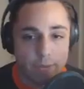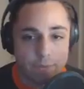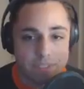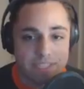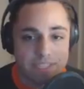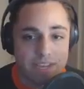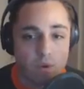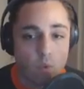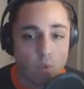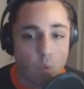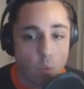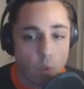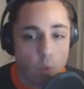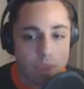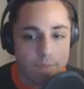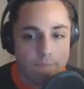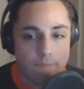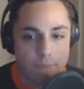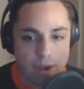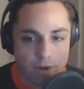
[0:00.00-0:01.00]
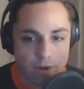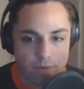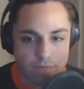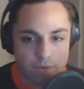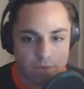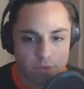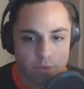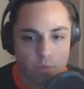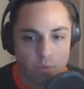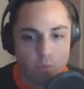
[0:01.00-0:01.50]
out. Whit
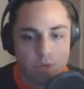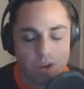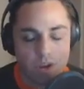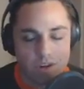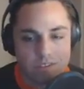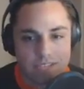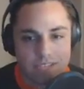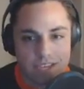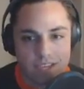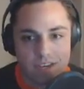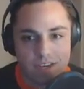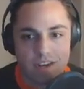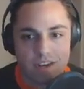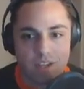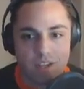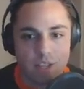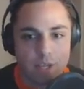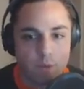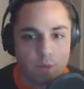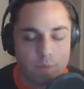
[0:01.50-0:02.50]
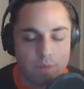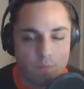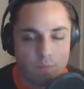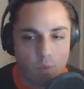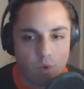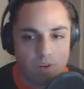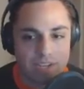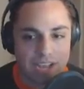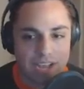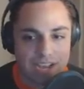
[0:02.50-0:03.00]
Merrifield. We are taking on a little bit more
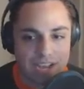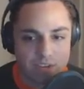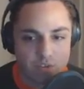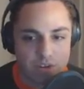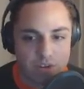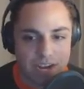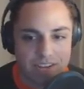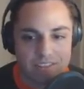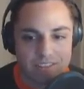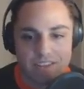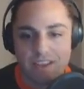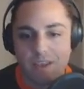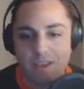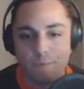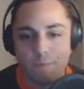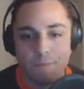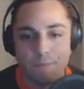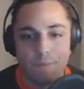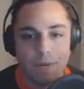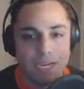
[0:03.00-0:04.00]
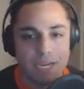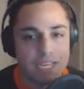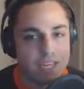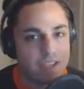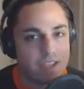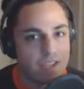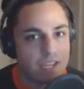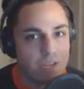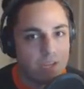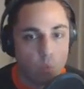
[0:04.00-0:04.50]
in contract, but
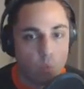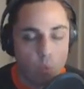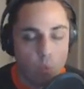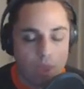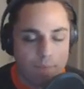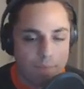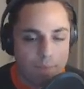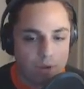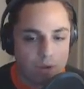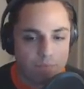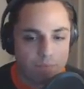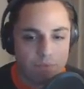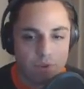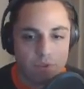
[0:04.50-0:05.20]
Whit Merrifield,